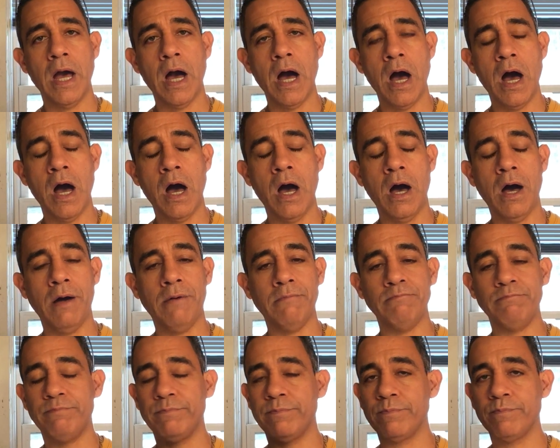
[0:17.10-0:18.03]

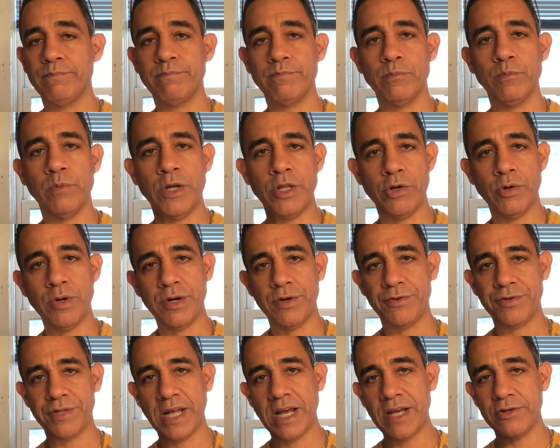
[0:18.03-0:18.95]
when you
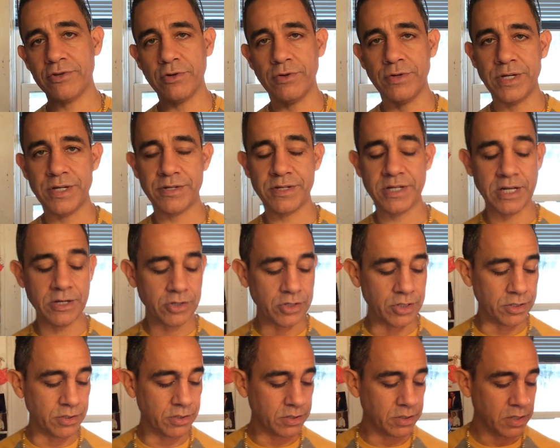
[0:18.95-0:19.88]
understand certain
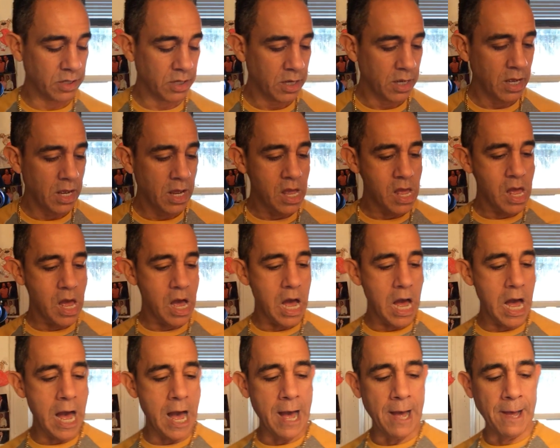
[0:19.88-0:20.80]
distinctions.
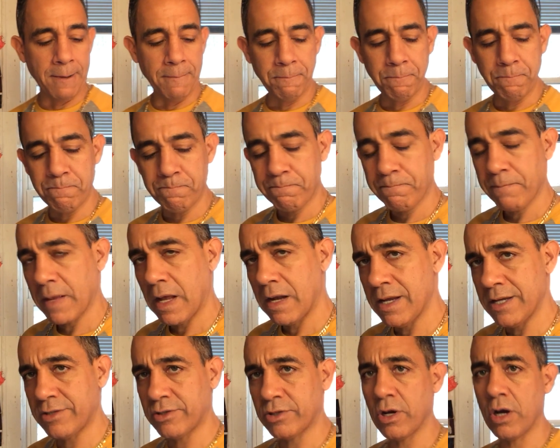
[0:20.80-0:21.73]

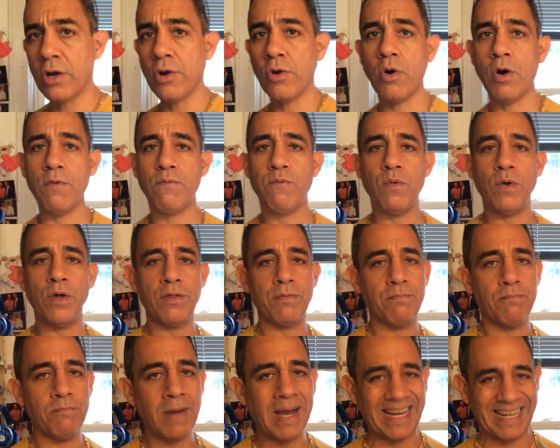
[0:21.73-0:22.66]
Let's start off
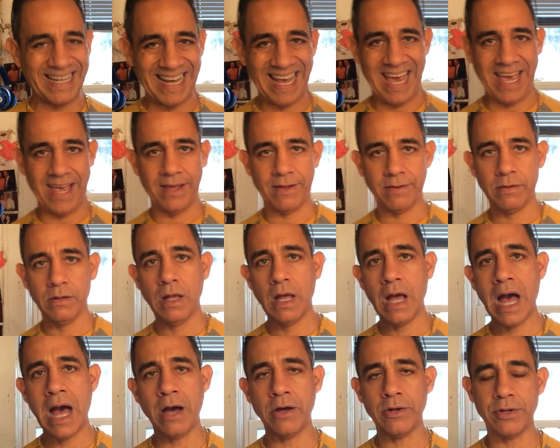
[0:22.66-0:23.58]
with my day.
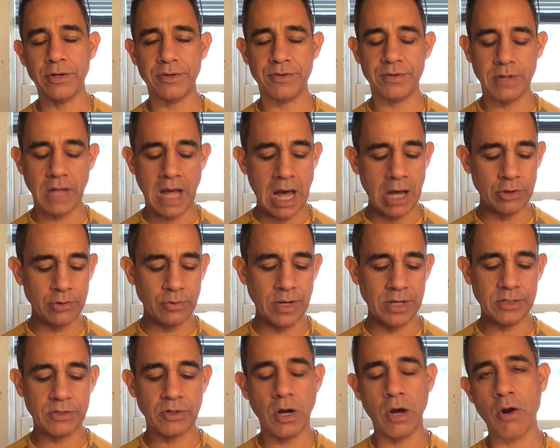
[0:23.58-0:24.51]
How do
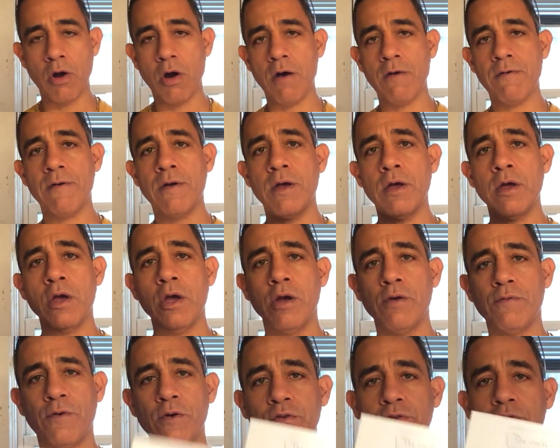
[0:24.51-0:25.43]
I start off?
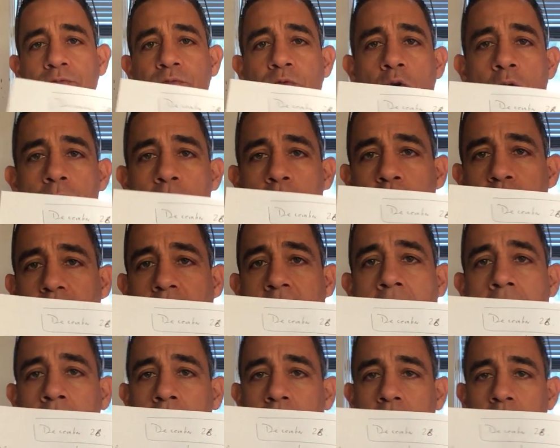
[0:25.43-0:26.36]
First and foremost,
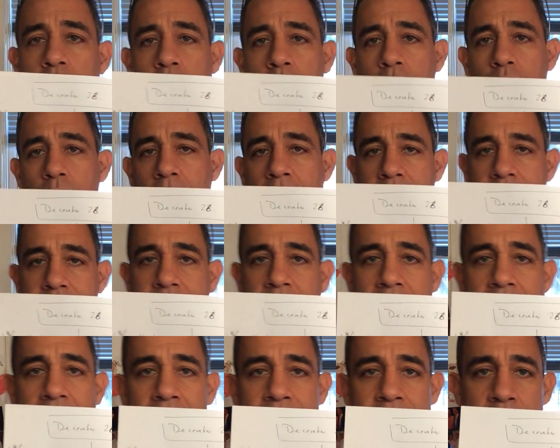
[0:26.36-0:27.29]
I'll do, let's
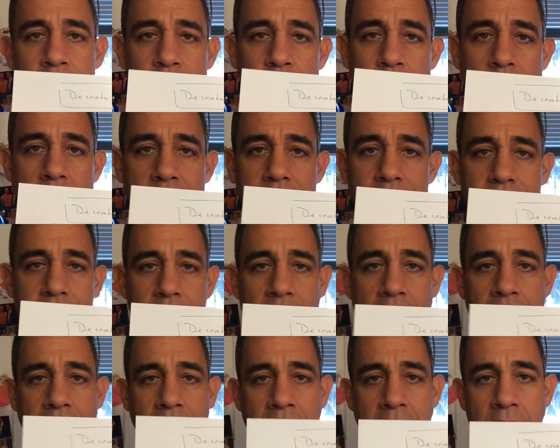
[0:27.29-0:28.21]
say, a to-do list.
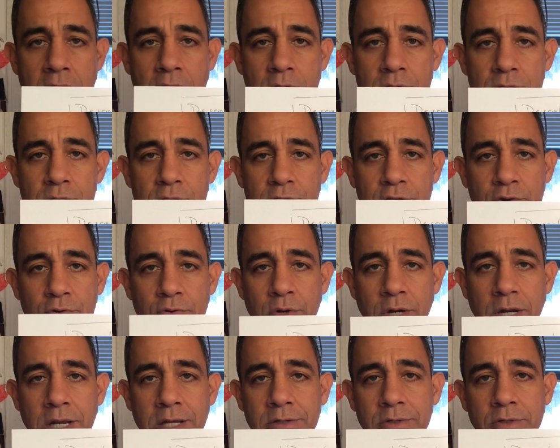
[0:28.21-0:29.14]
And here, the to-do
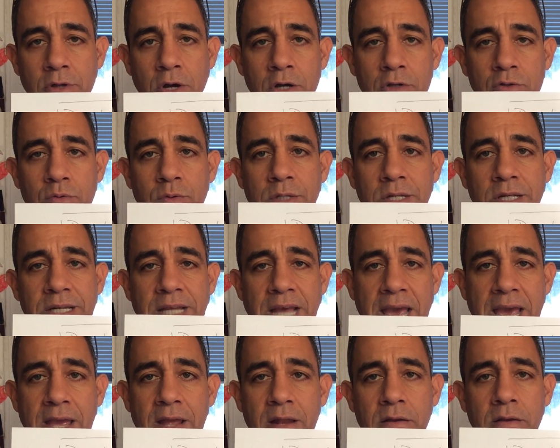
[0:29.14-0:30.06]
list starts with the
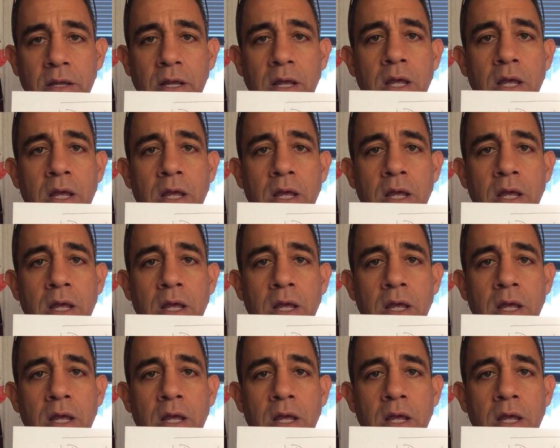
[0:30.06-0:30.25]
date,